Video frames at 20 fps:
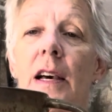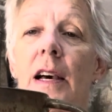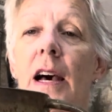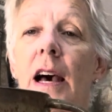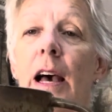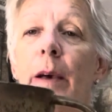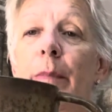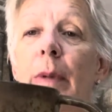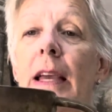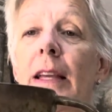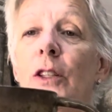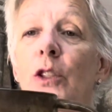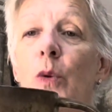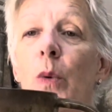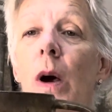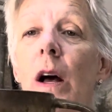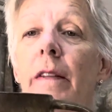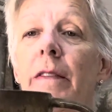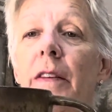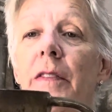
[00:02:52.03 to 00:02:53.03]
I made
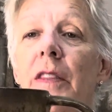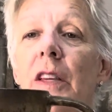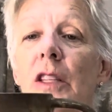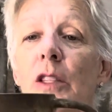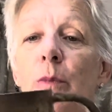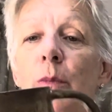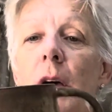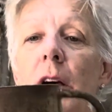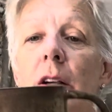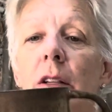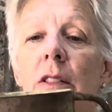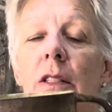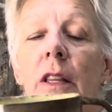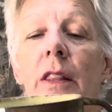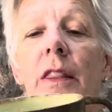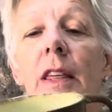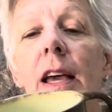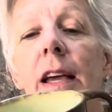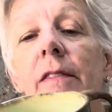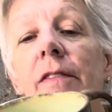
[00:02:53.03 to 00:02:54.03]
12 of these mugs, and
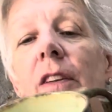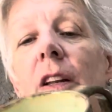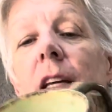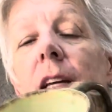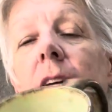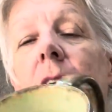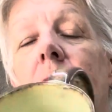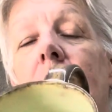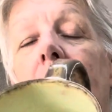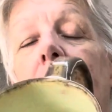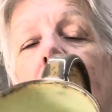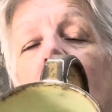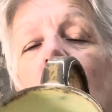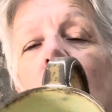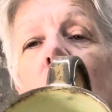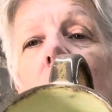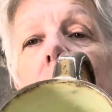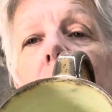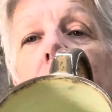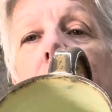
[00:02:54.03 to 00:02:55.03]
thankfully I
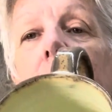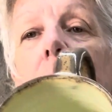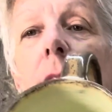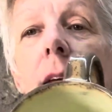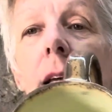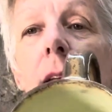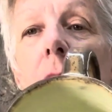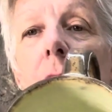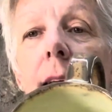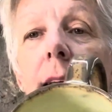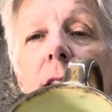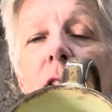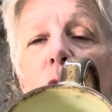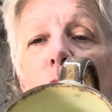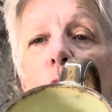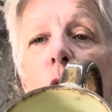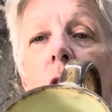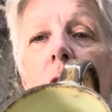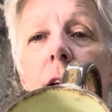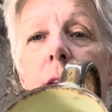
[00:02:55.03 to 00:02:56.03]
only glazed
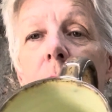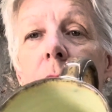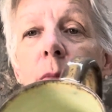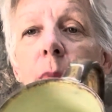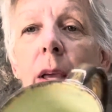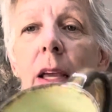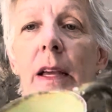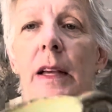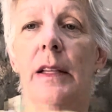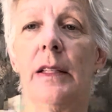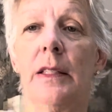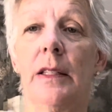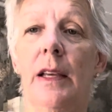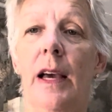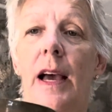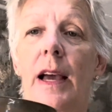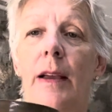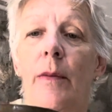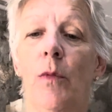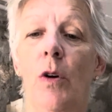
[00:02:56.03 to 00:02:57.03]
1 because
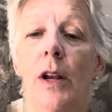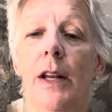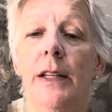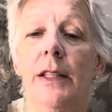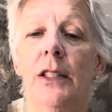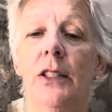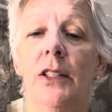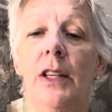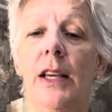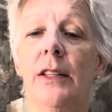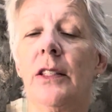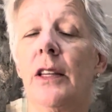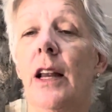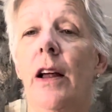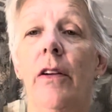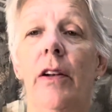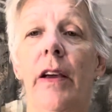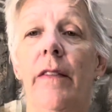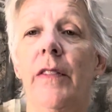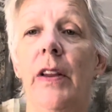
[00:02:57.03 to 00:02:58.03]
I wanted to test it
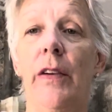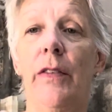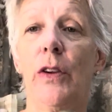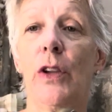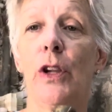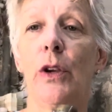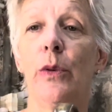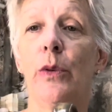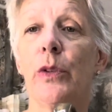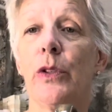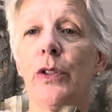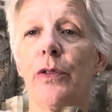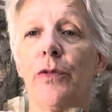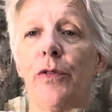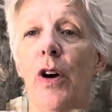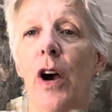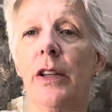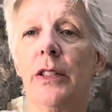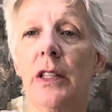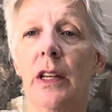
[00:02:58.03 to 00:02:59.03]
out. I've never used
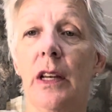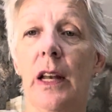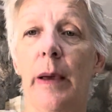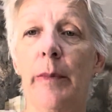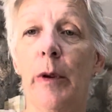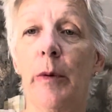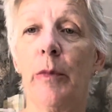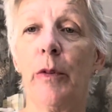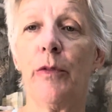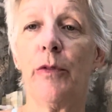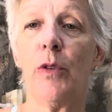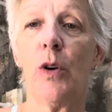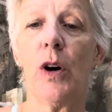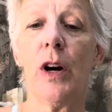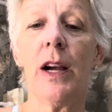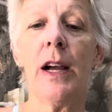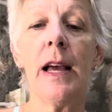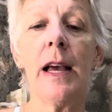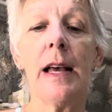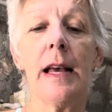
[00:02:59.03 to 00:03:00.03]
frosted lemon before.